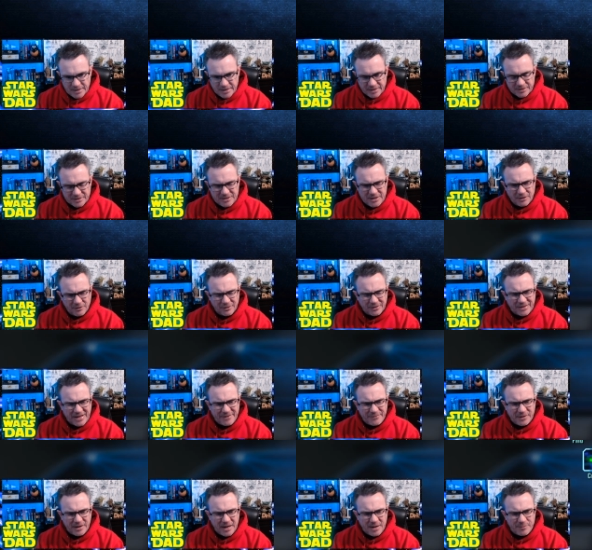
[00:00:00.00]
is Gear
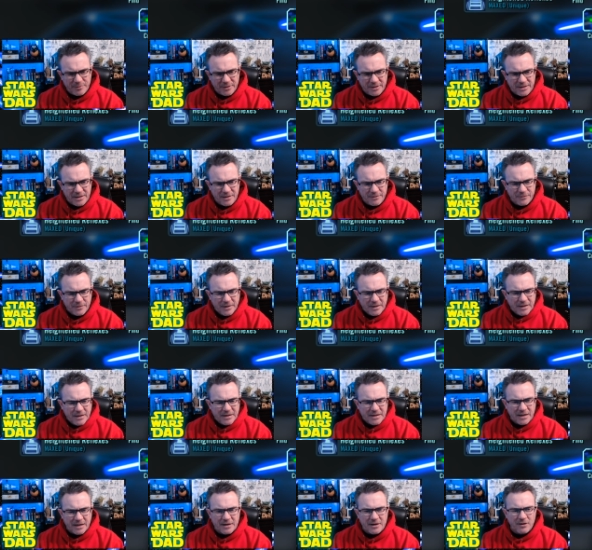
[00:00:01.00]
11, I believe.
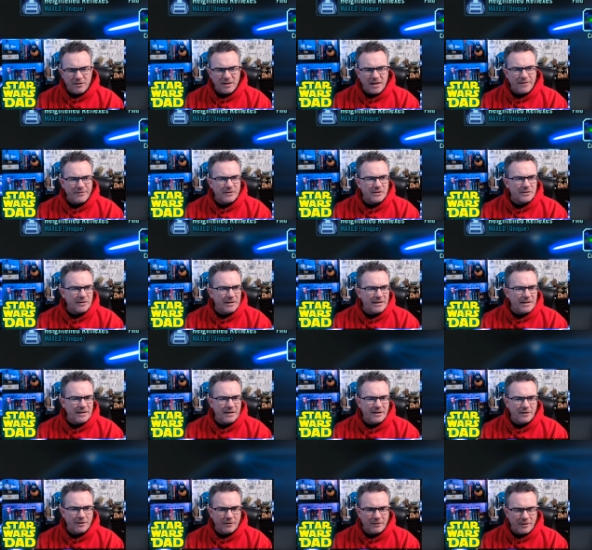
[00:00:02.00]
Yeah, Gear 11, so I need to
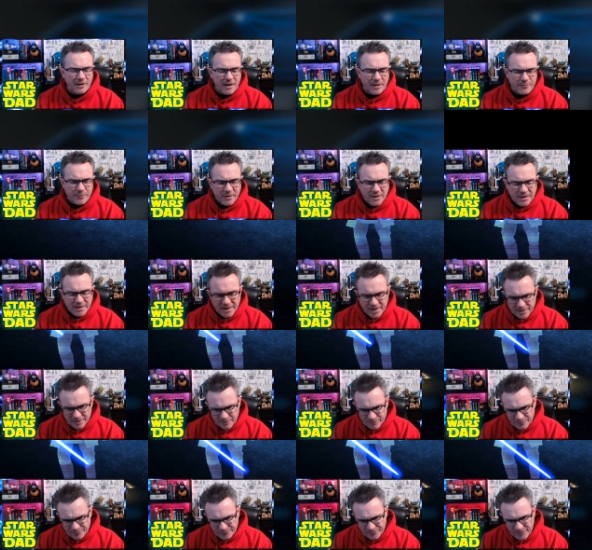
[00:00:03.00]
get her up. And then
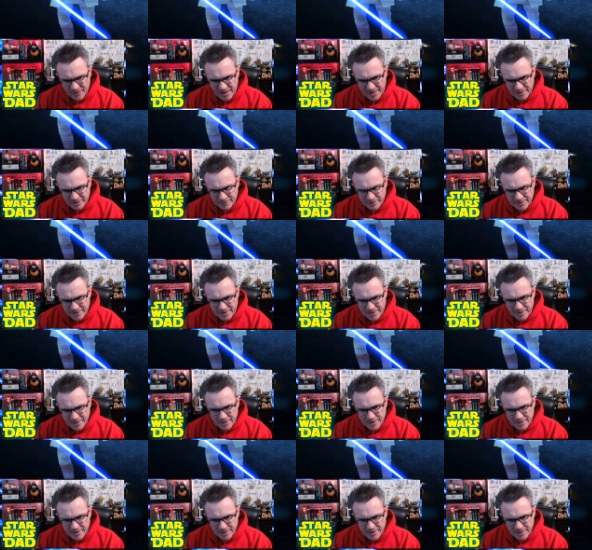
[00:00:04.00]
finally,